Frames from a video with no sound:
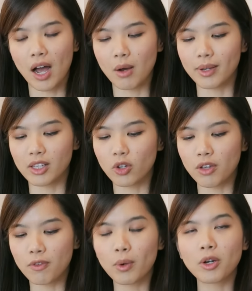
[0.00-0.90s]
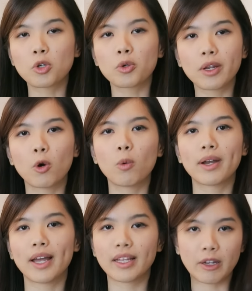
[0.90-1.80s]
hours. So if you want to do it
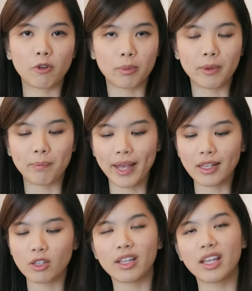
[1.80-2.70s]
overnight, that will be best so